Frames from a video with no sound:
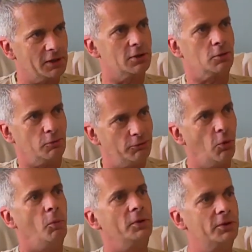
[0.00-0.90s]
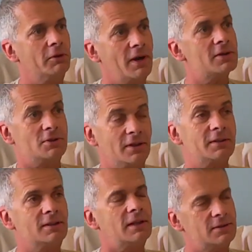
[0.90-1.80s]
political form and direction. I
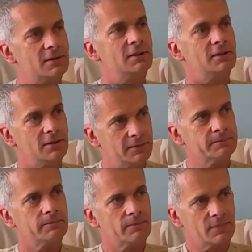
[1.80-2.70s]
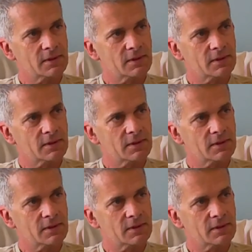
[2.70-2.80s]
think that's needed. Right.